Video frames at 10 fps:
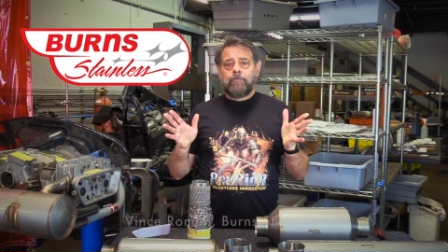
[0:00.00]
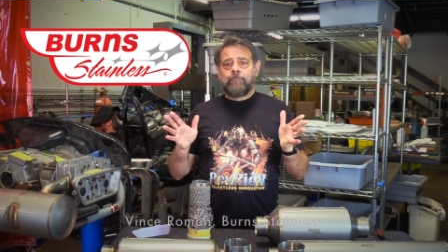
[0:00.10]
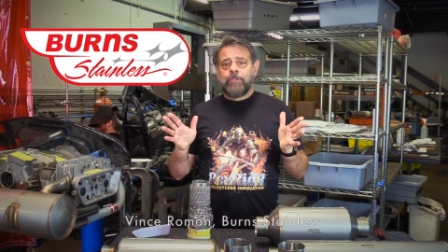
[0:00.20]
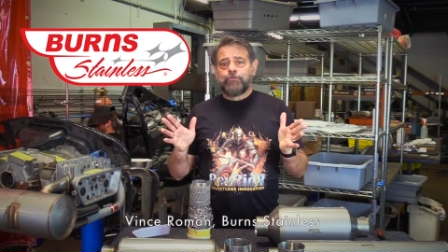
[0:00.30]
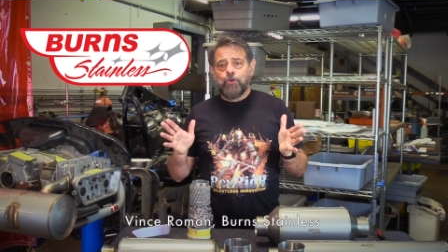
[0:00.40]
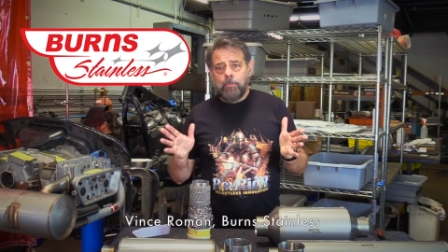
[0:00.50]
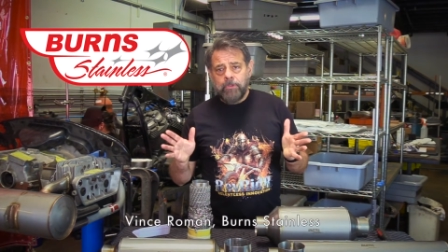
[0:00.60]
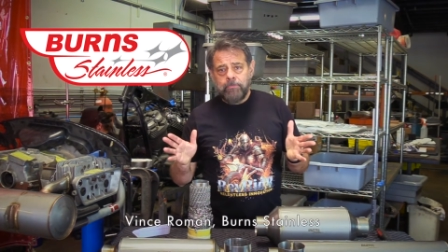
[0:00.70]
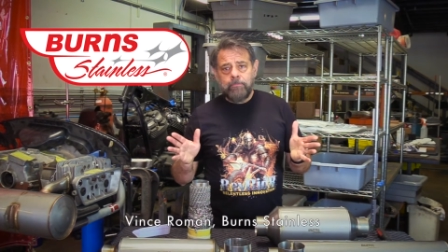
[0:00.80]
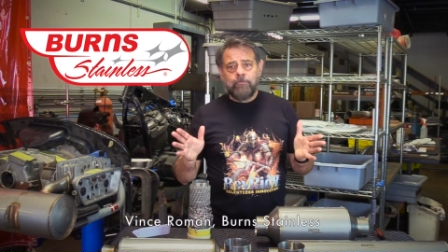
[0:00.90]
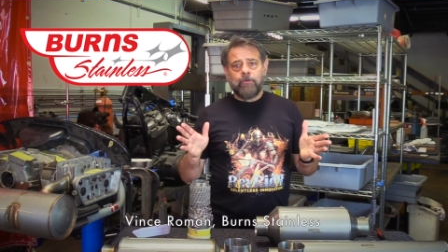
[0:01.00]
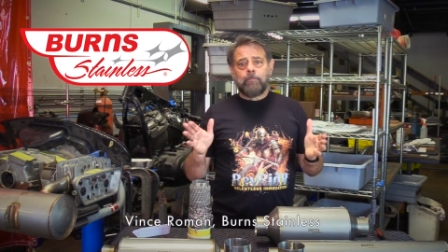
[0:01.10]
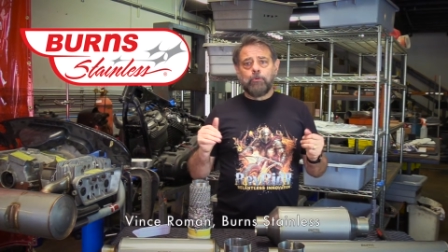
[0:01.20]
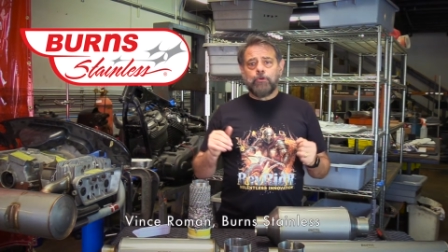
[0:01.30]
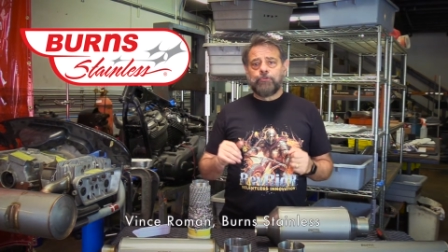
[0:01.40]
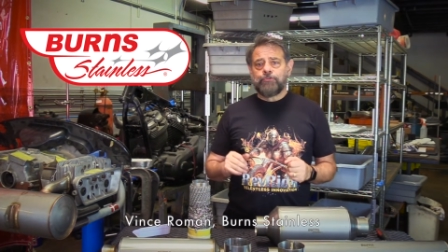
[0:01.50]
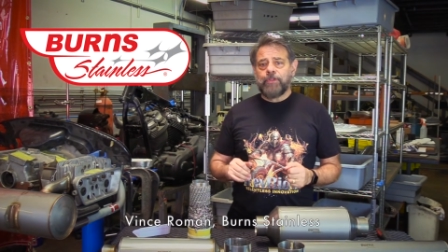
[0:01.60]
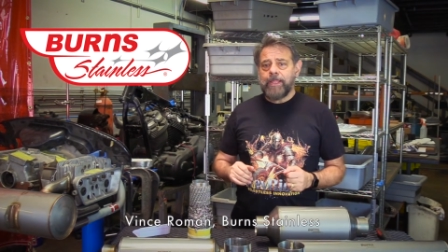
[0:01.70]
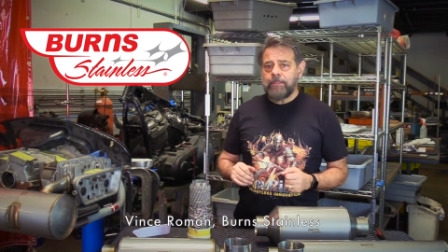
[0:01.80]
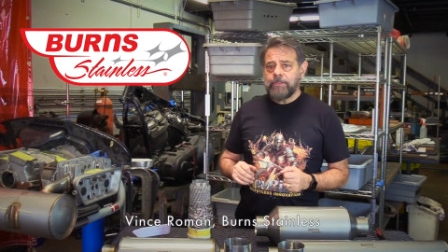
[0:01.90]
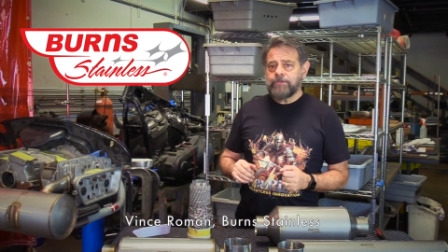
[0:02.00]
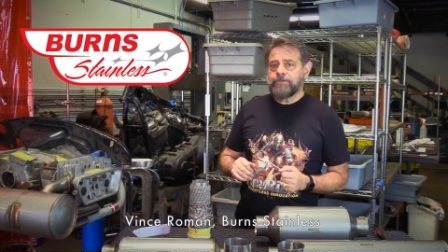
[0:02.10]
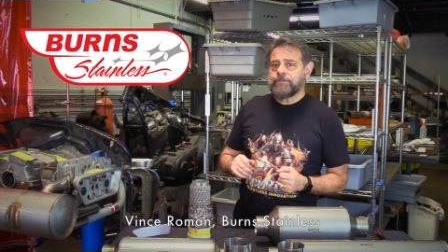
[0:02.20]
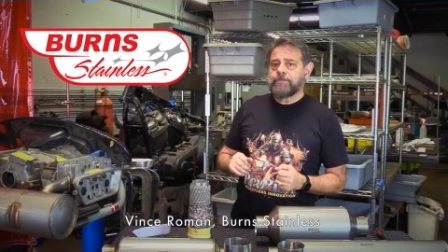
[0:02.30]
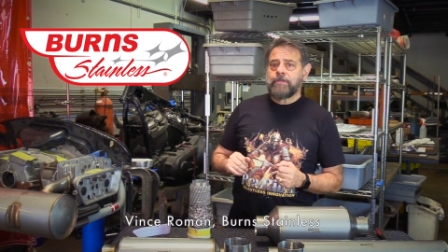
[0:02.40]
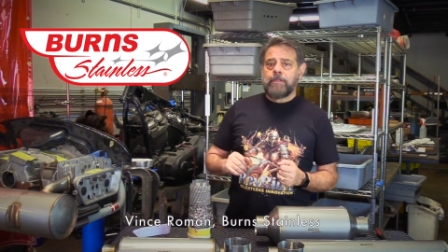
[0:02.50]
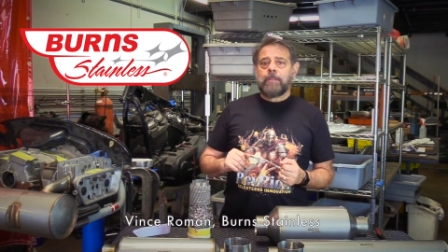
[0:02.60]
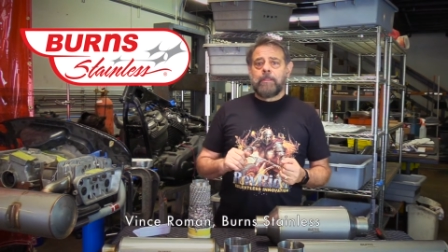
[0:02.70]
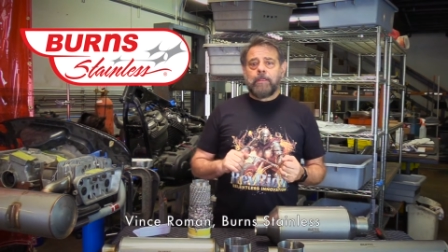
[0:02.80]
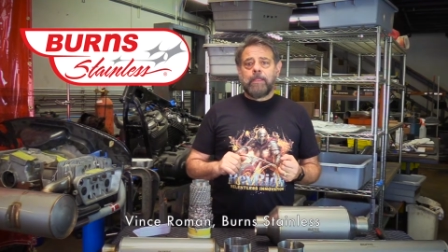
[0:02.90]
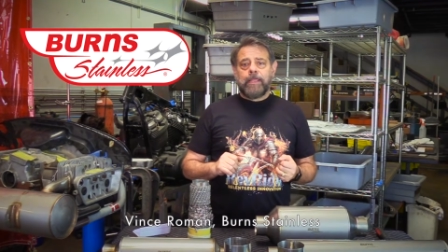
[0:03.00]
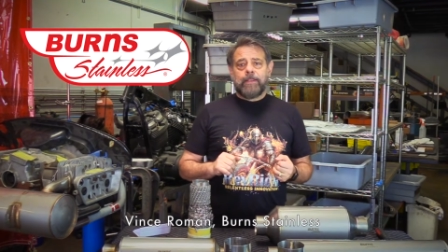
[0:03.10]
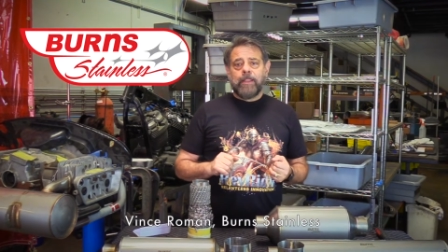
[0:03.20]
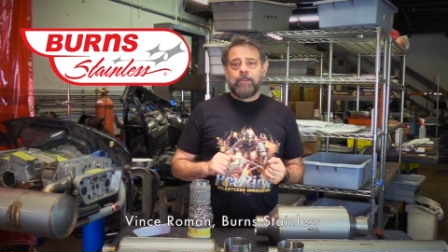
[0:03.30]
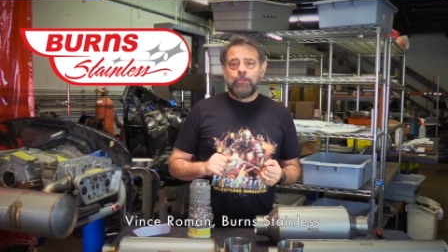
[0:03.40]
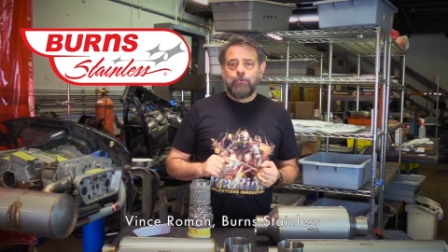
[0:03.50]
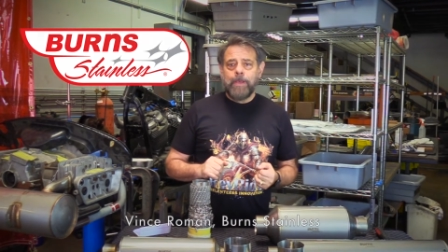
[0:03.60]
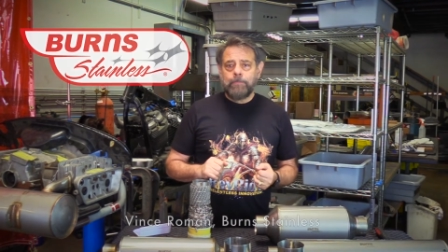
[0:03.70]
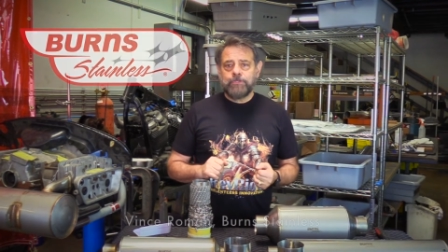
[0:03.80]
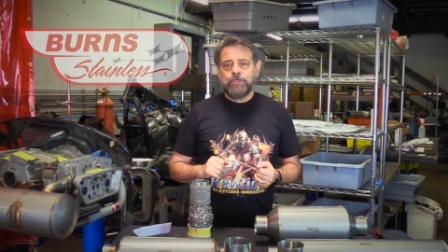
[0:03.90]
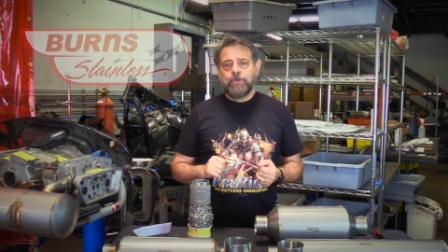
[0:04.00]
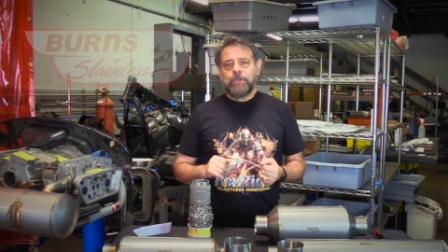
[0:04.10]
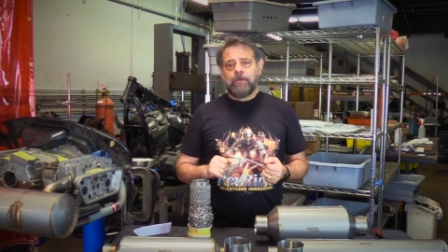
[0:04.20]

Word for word: Vince Roman from Burns Stainless in a new episode